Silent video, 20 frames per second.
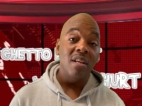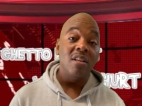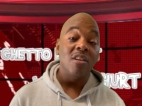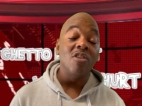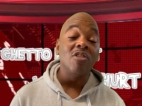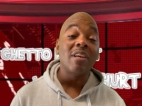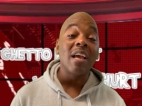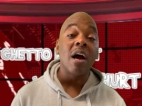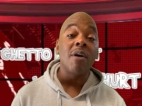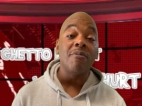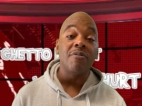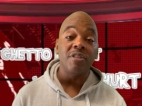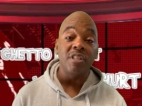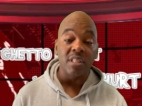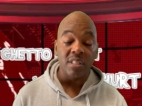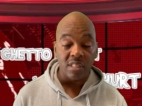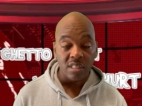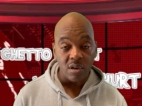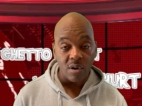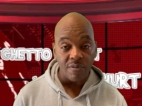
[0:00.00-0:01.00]
look out for
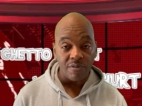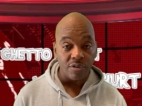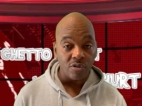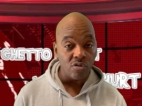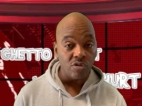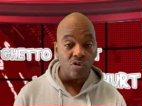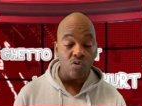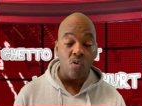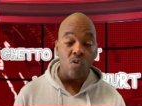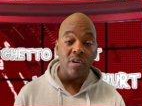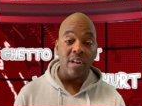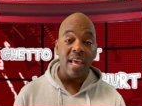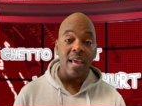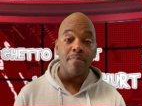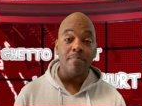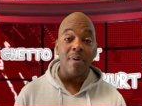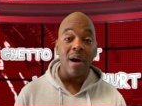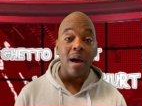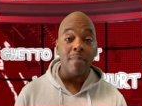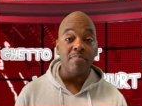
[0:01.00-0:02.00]
yourself because all
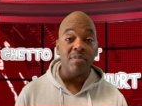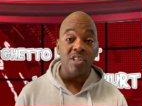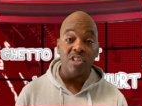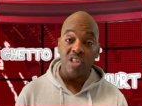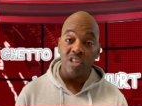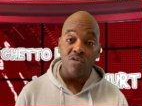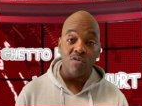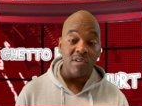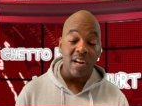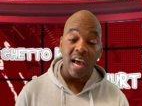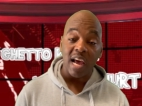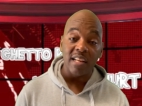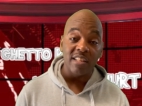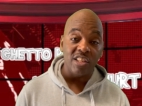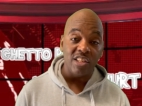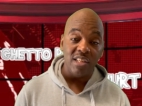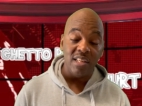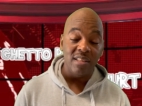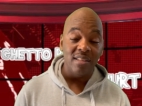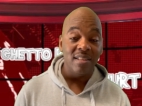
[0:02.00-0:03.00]
that popping shit on
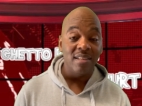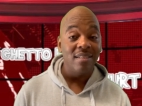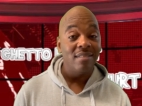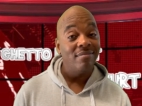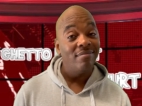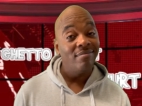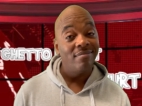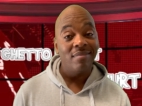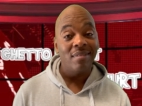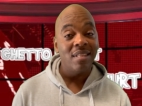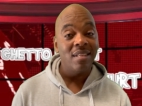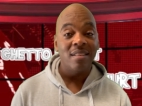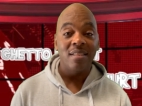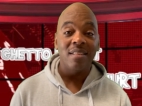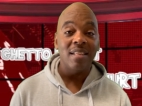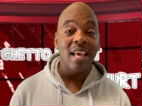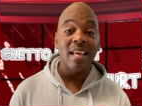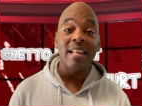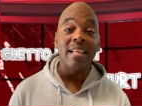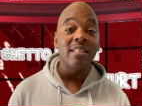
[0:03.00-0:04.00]
IG,
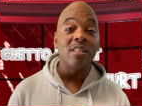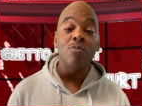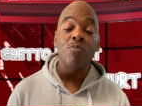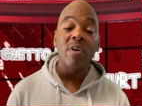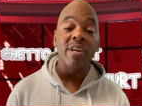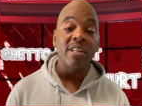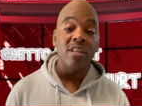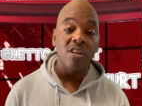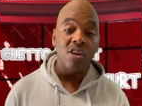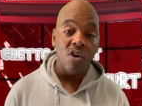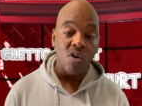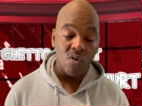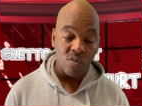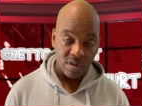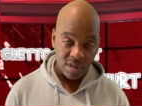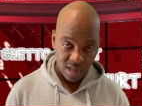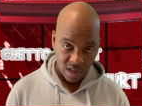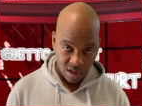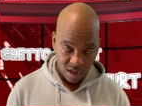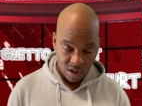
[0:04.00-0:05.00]
that ain't the way to go.
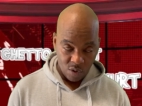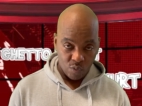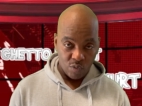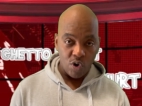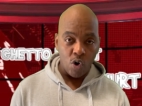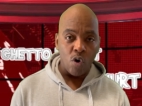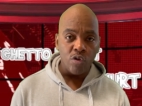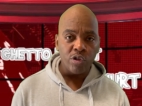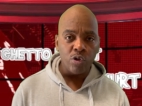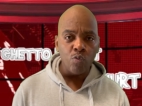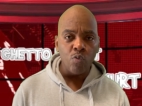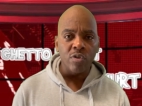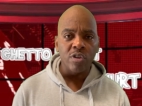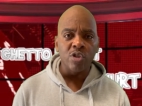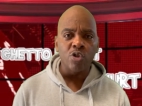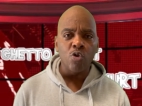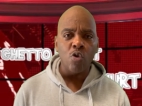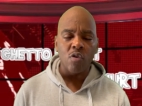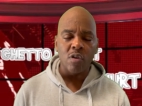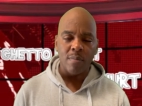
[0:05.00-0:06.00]
We also
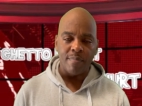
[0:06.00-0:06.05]
want to talk